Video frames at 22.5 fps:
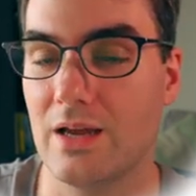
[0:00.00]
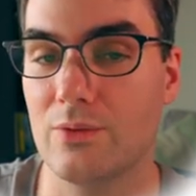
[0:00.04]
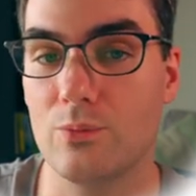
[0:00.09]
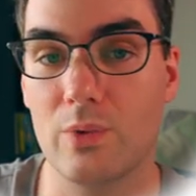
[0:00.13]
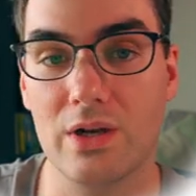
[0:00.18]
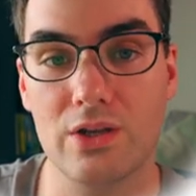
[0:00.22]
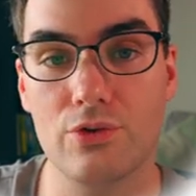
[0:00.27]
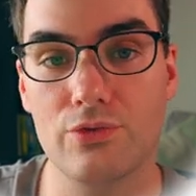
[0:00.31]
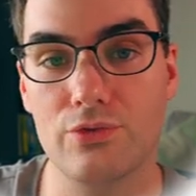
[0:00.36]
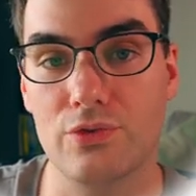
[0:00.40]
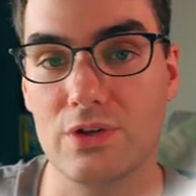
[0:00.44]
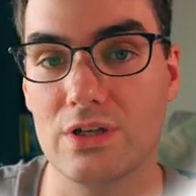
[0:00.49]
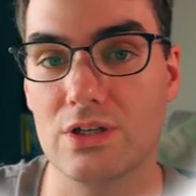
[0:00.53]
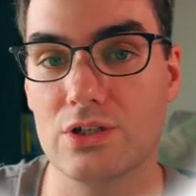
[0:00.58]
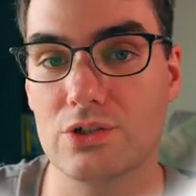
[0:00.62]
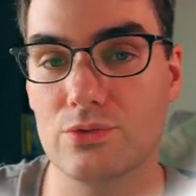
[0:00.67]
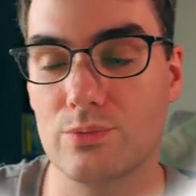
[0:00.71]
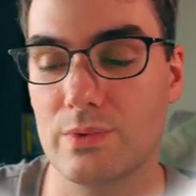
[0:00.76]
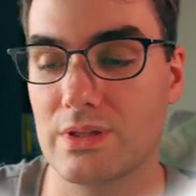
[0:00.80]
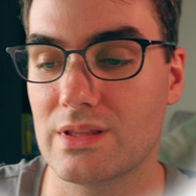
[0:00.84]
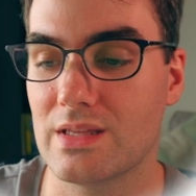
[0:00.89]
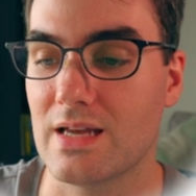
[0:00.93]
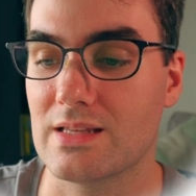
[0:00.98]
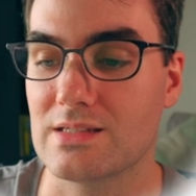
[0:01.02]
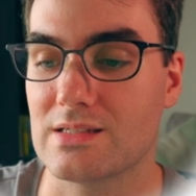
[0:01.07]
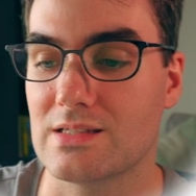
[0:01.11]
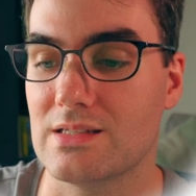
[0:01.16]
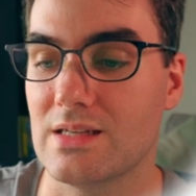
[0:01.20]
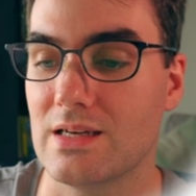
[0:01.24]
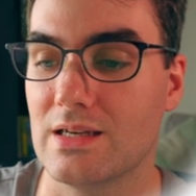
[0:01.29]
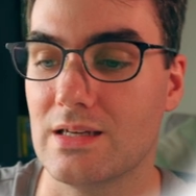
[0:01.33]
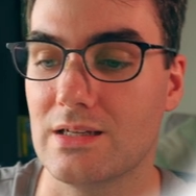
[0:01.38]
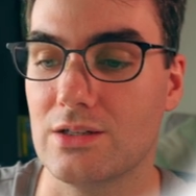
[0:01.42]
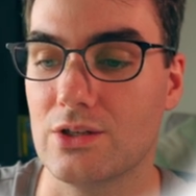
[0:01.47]
And when you're finished with that
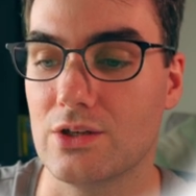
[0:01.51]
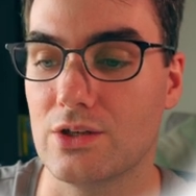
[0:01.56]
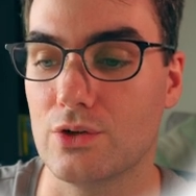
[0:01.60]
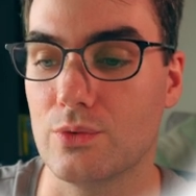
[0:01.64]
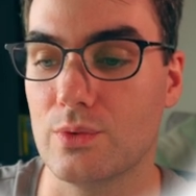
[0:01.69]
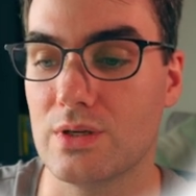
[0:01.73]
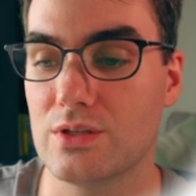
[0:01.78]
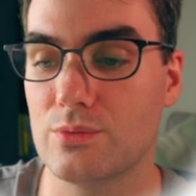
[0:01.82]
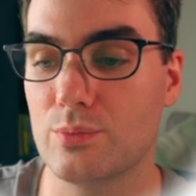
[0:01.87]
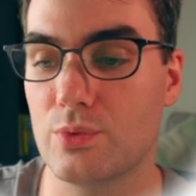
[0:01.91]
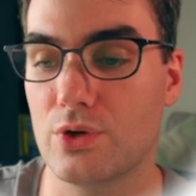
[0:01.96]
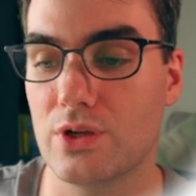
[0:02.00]
stay, you can always